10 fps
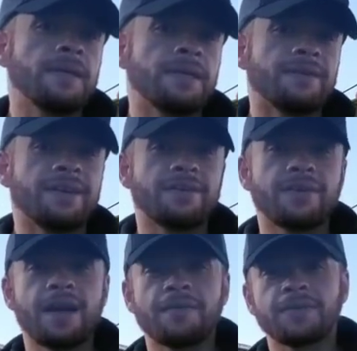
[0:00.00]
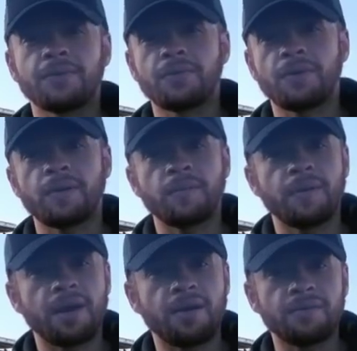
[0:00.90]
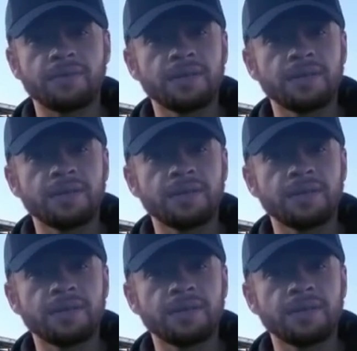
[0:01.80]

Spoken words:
I don't have to worry about,